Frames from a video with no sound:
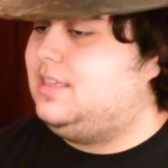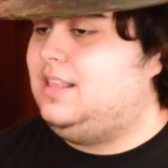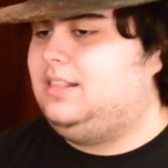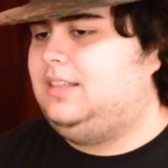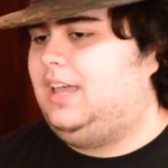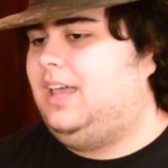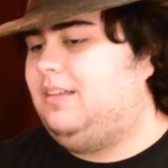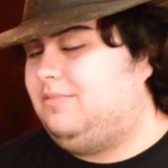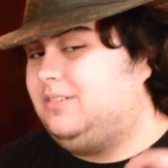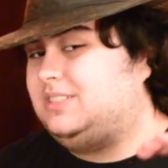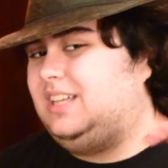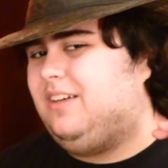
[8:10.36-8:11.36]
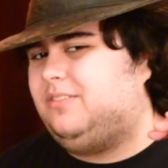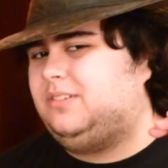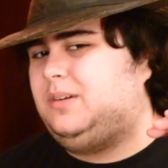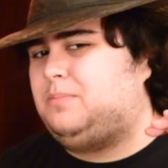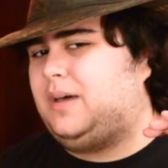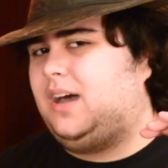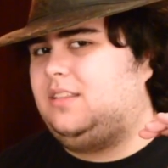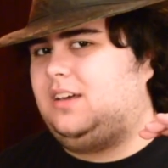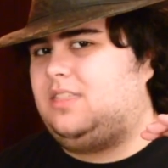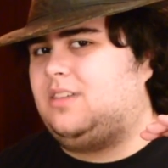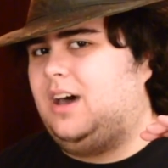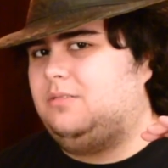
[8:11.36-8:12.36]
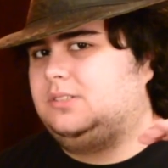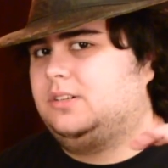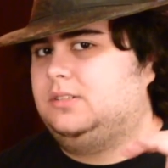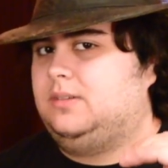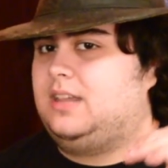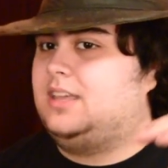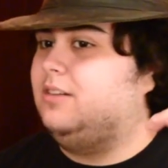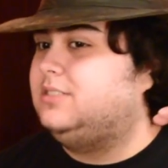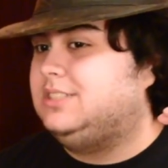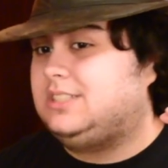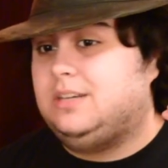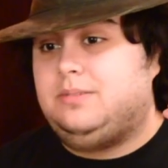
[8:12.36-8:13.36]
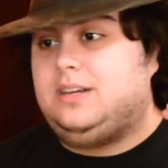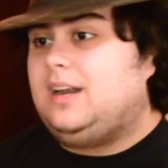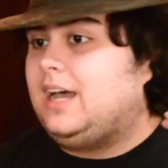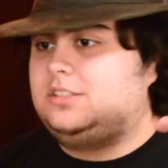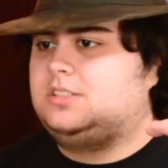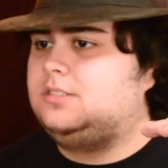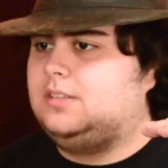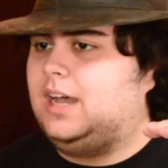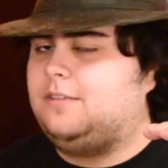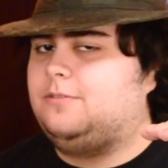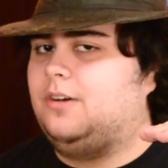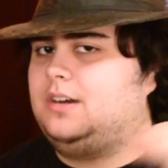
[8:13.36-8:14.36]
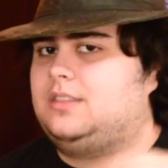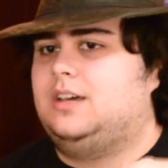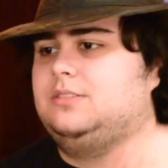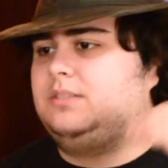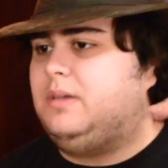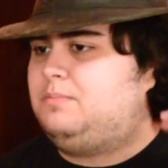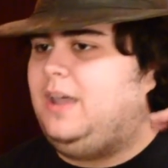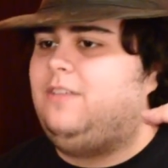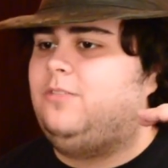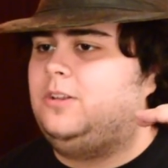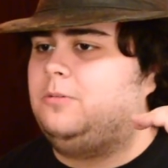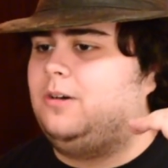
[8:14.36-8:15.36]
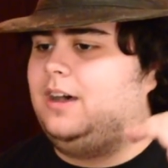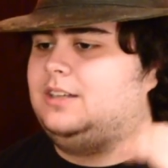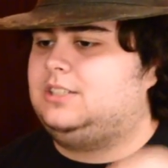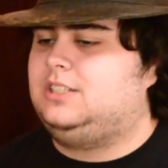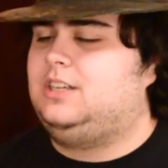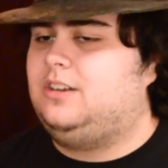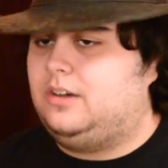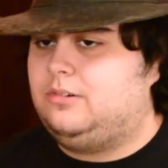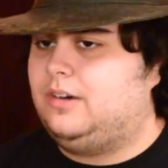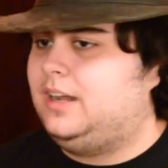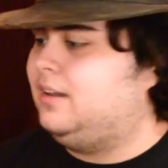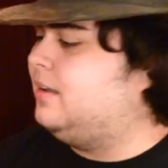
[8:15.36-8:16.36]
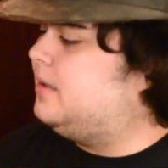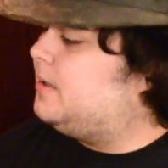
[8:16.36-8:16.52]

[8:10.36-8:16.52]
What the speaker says: It was definitely better than I thought it was going to be. I thought it was just going to be not funny. I thought it was going to be painful to watch. And you know what?